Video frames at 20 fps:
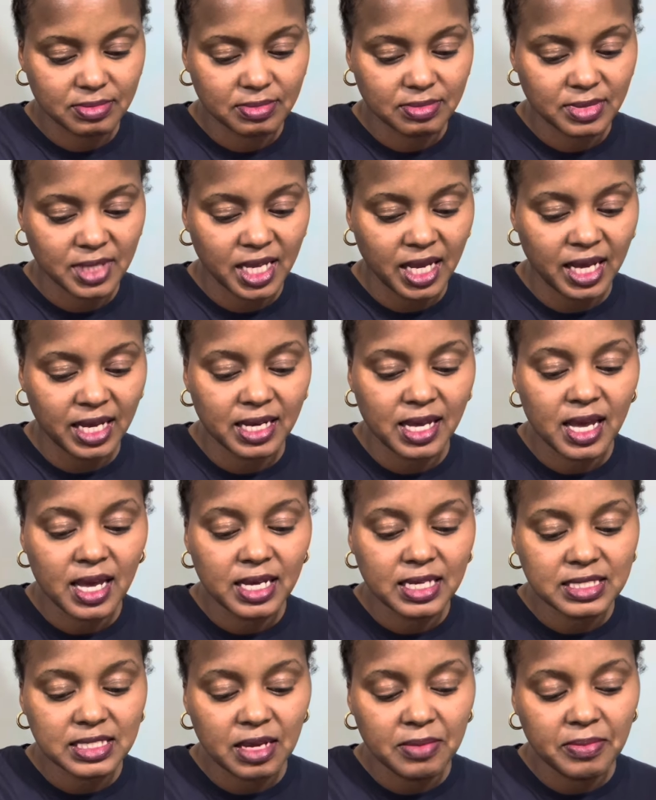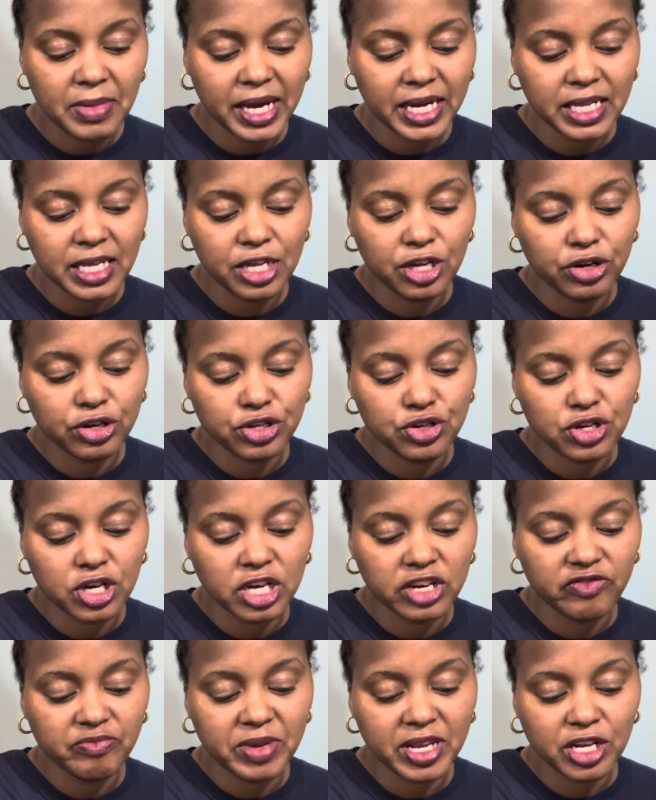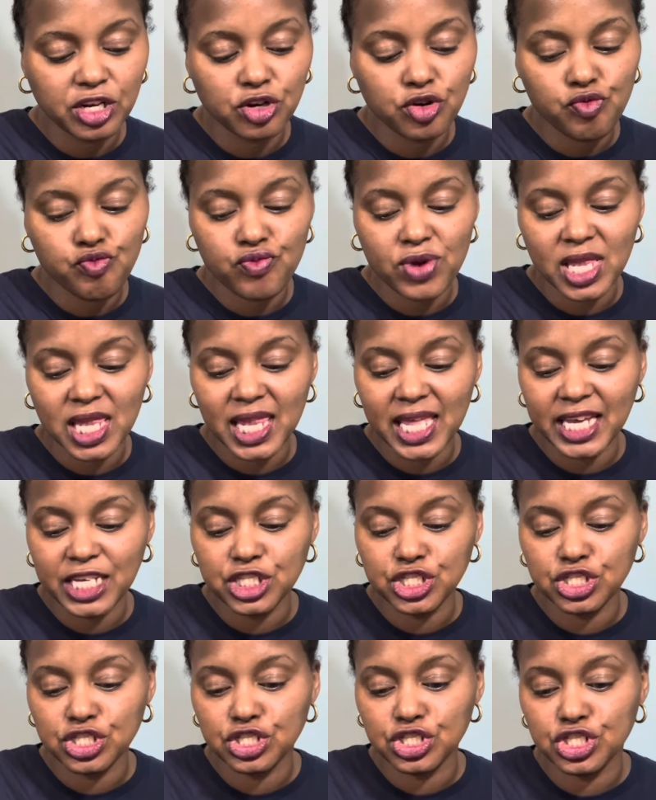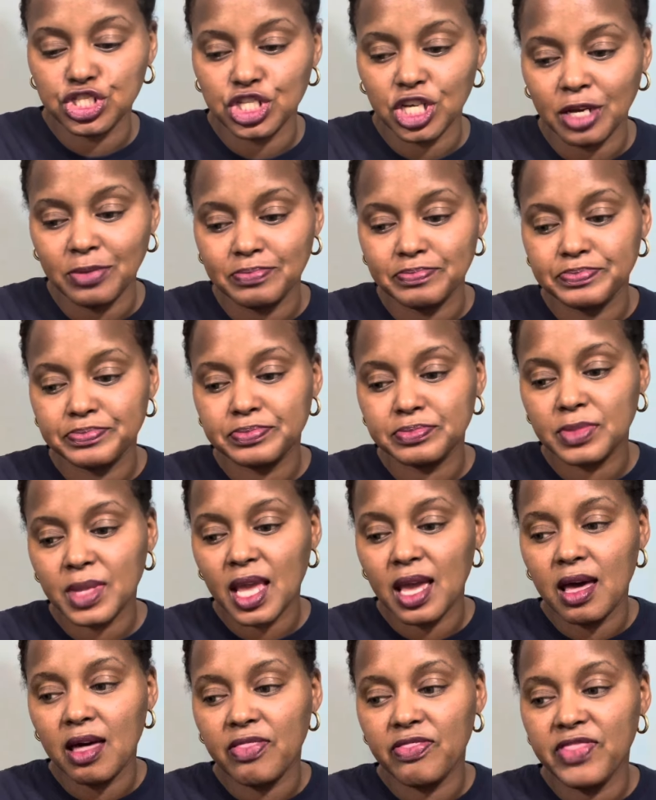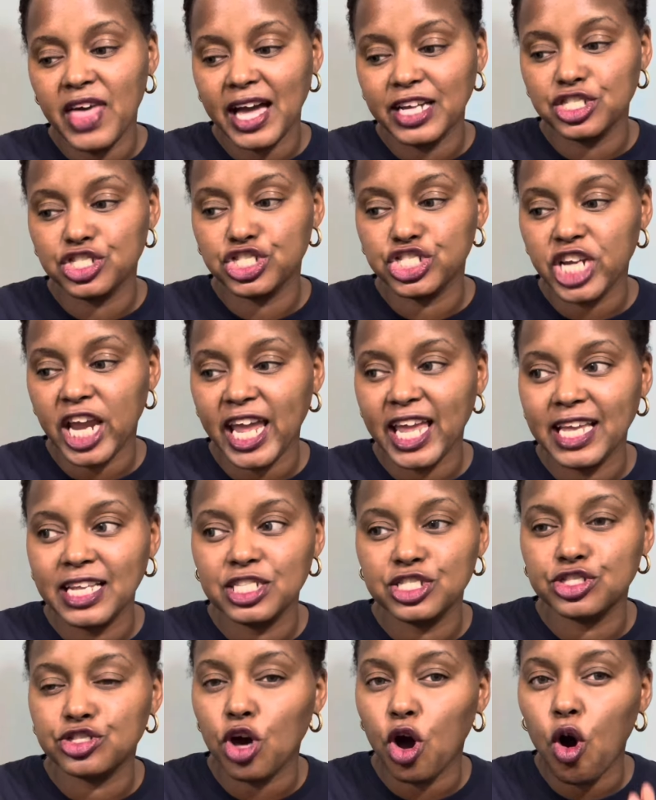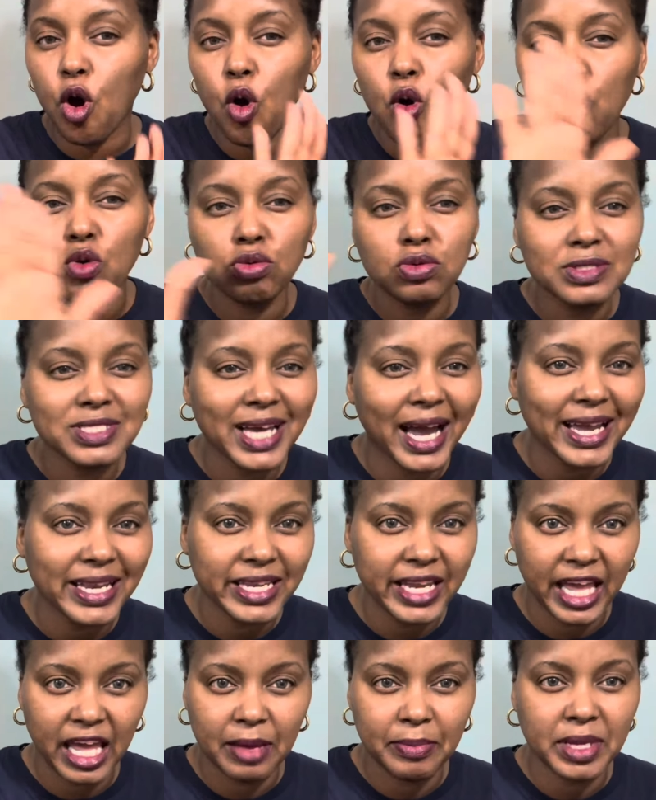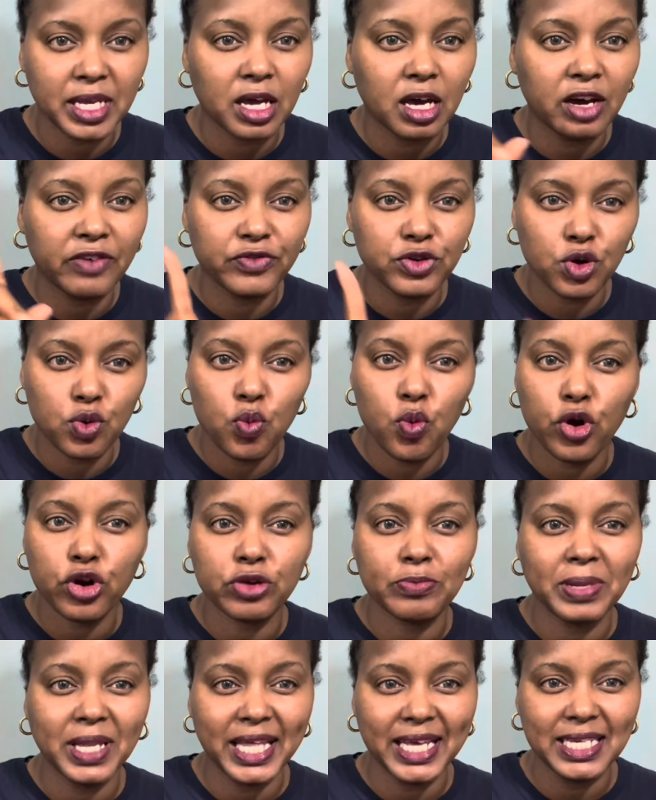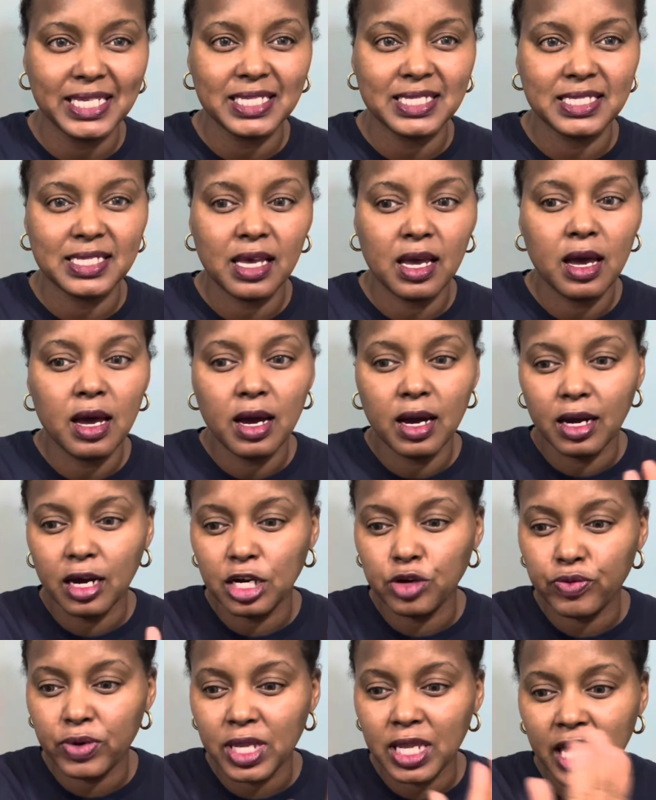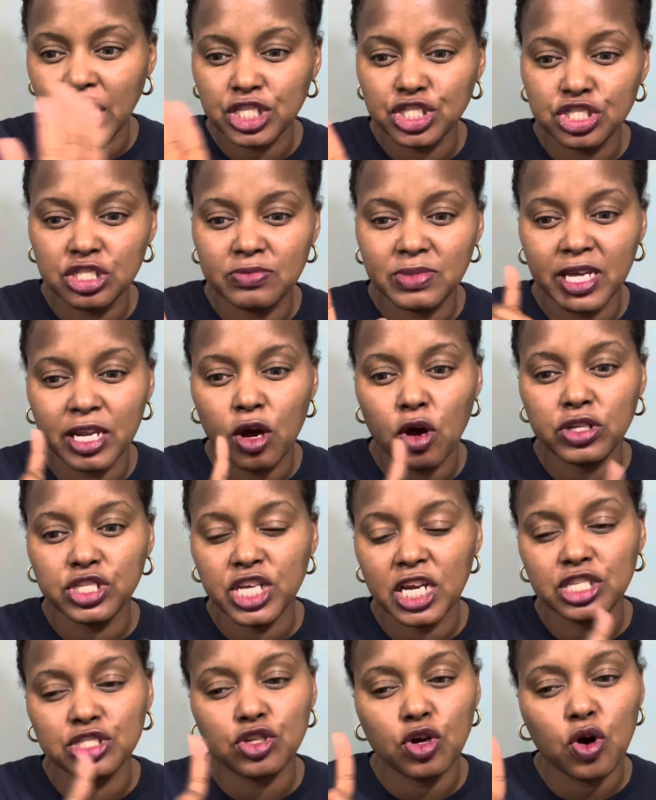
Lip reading: Yeah, somebody here, you could have been in a relationship that changed the whole dynamic of your workplace, a relationship that changed the